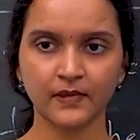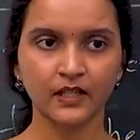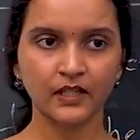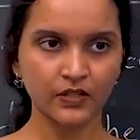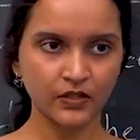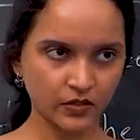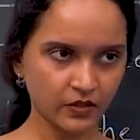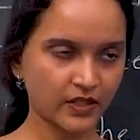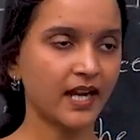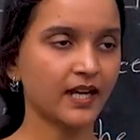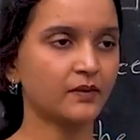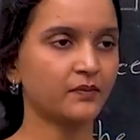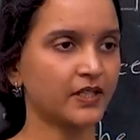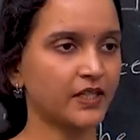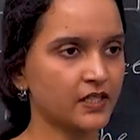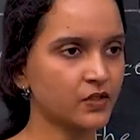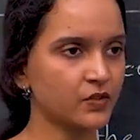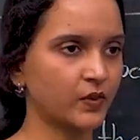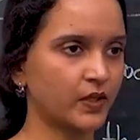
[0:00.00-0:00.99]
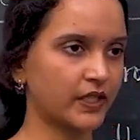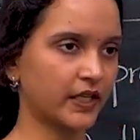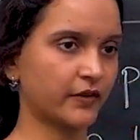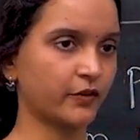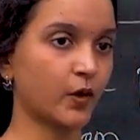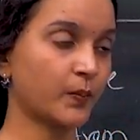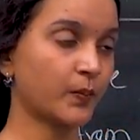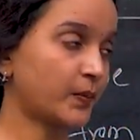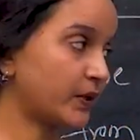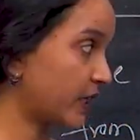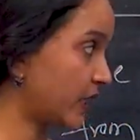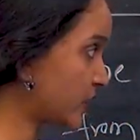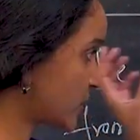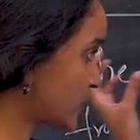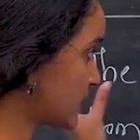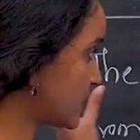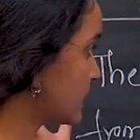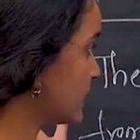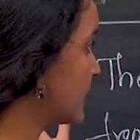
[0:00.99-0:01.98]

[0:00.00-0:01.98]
So that means when evaporation